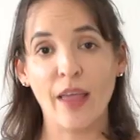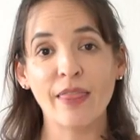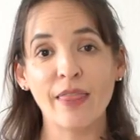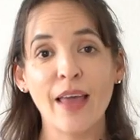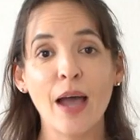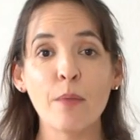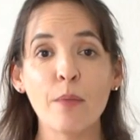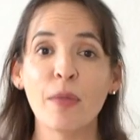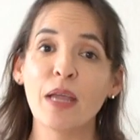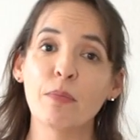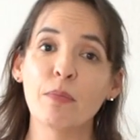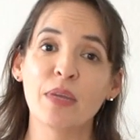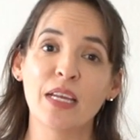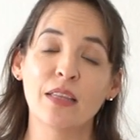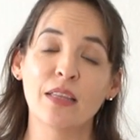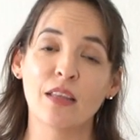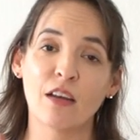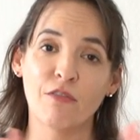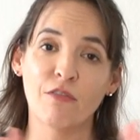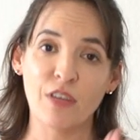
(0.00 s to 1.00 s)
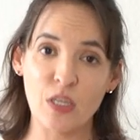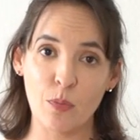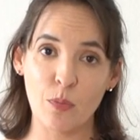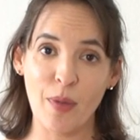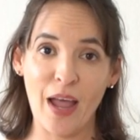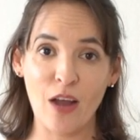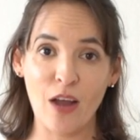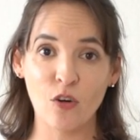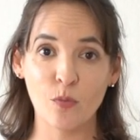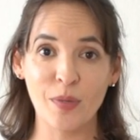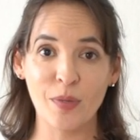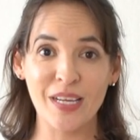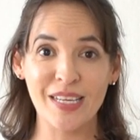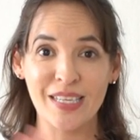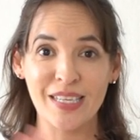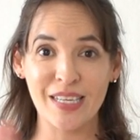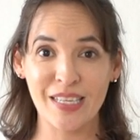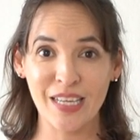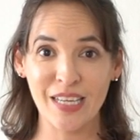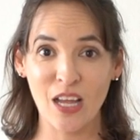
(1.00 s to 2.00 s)
And that may mean that if it's a pattern piece
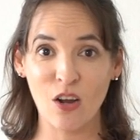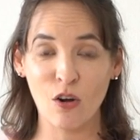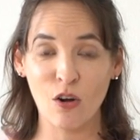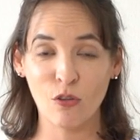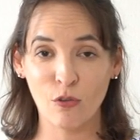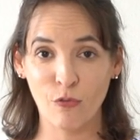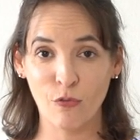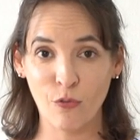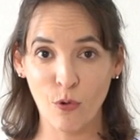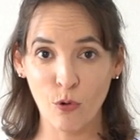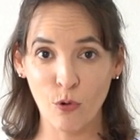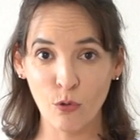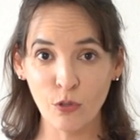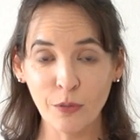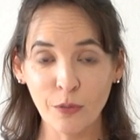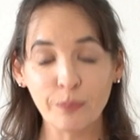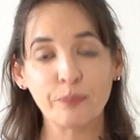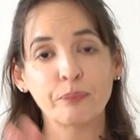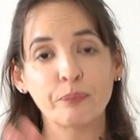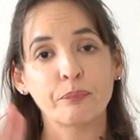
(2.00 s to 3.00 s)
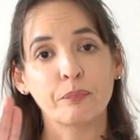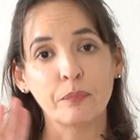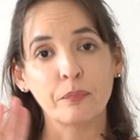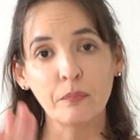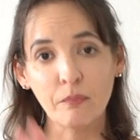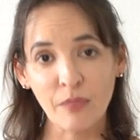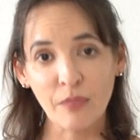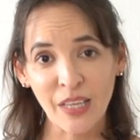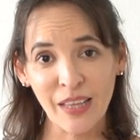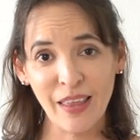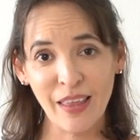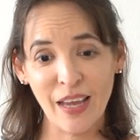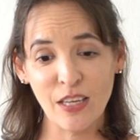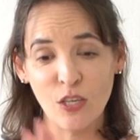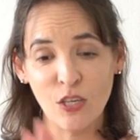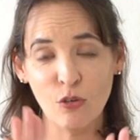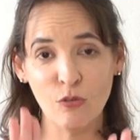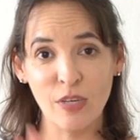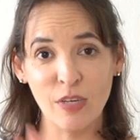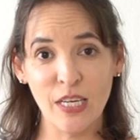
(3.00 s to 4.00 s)
that's cut on the fold,
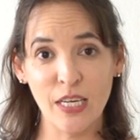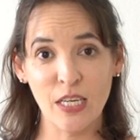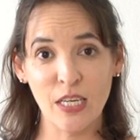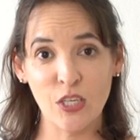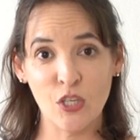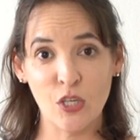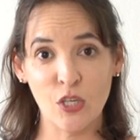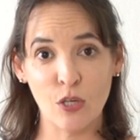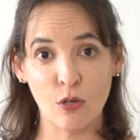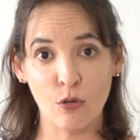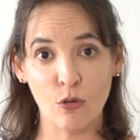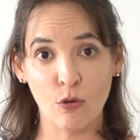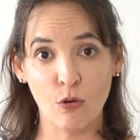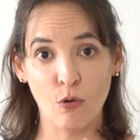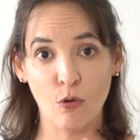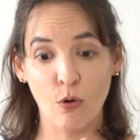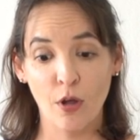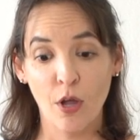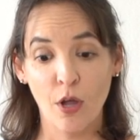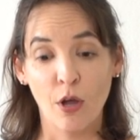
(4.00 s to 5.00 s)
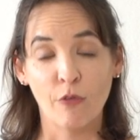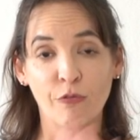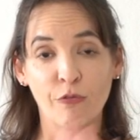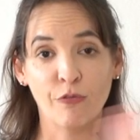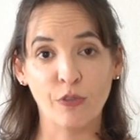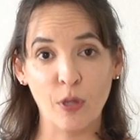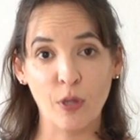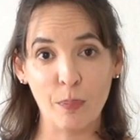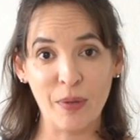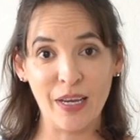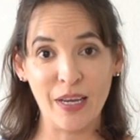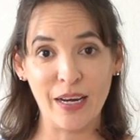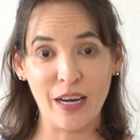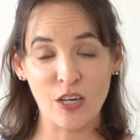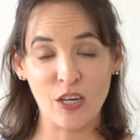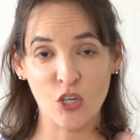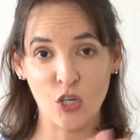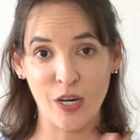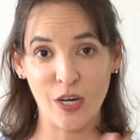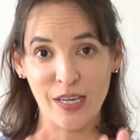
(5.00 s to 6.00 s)
that you need to flip it
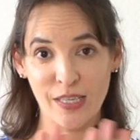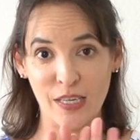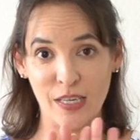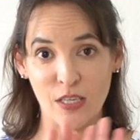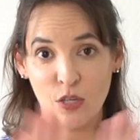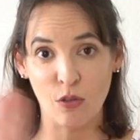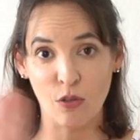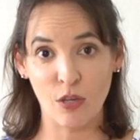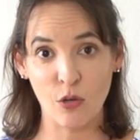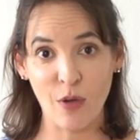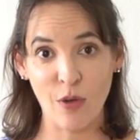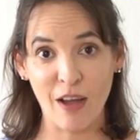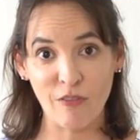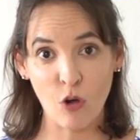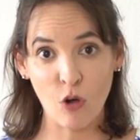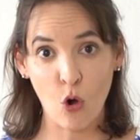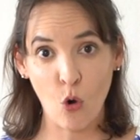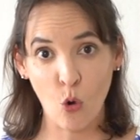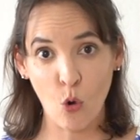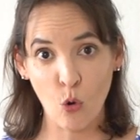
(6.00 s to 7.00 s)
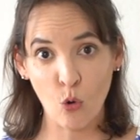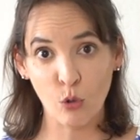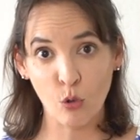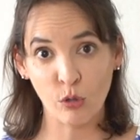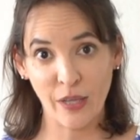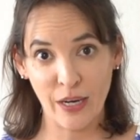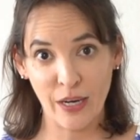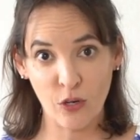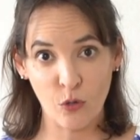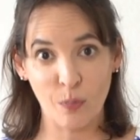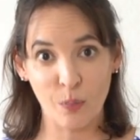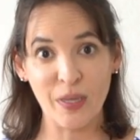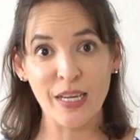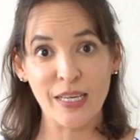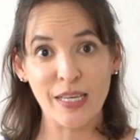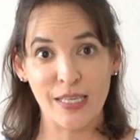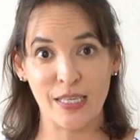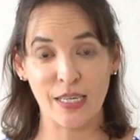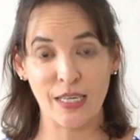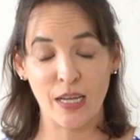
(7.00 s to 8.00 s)
and trace it so that you have a whole layer
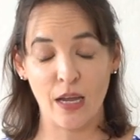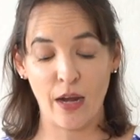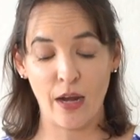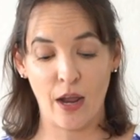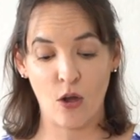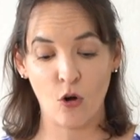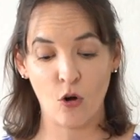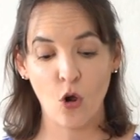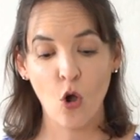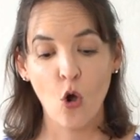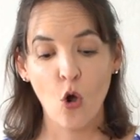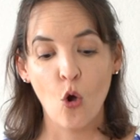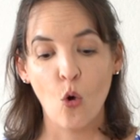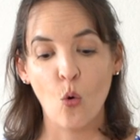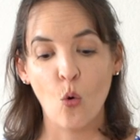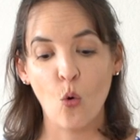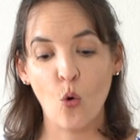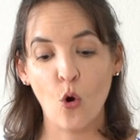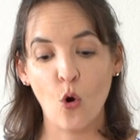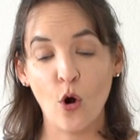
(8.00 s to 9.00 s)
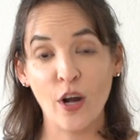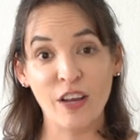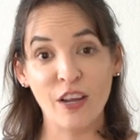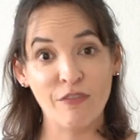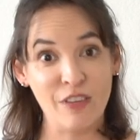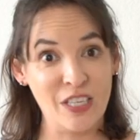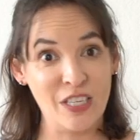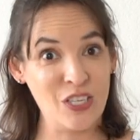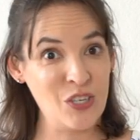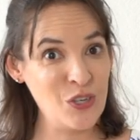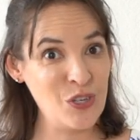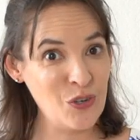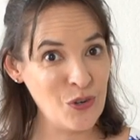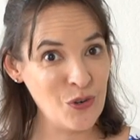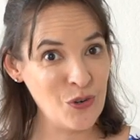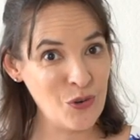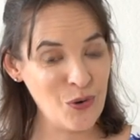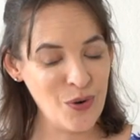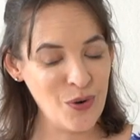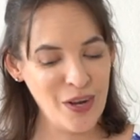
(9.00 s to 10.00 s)
piece to cut out. Or if it's
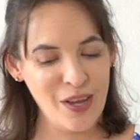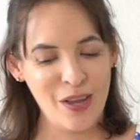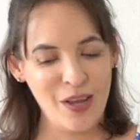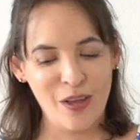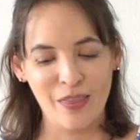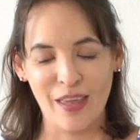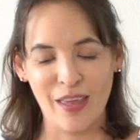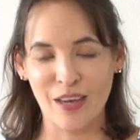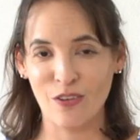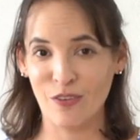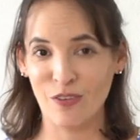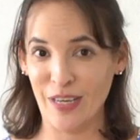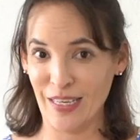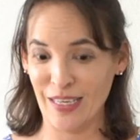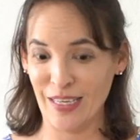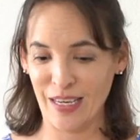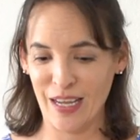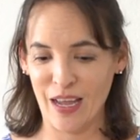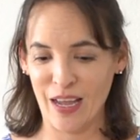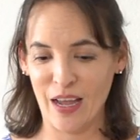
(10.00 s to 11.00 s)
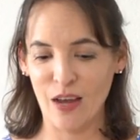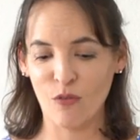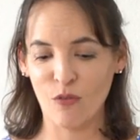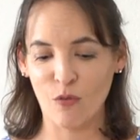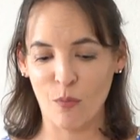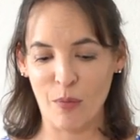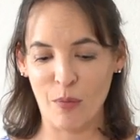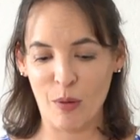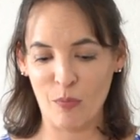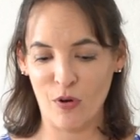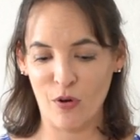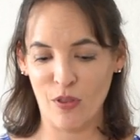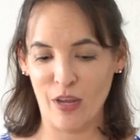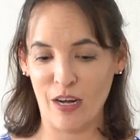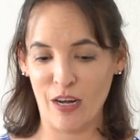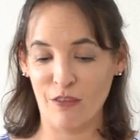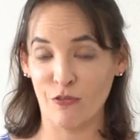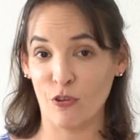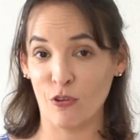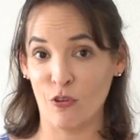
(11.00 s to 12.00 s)
two that you need to cut, remember
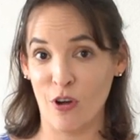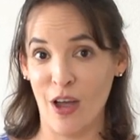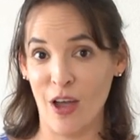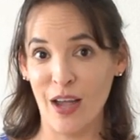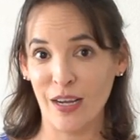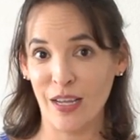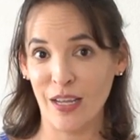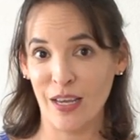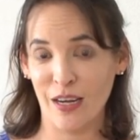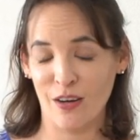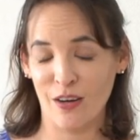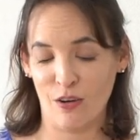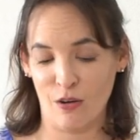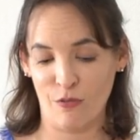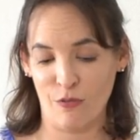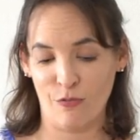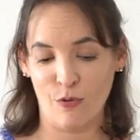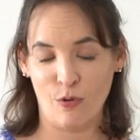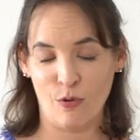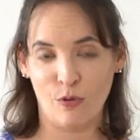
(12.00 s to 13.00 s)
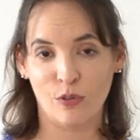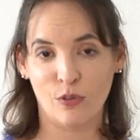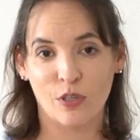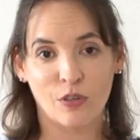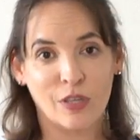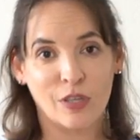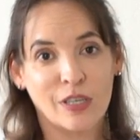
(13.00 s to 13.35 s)
that if you're not cutting on a fold, you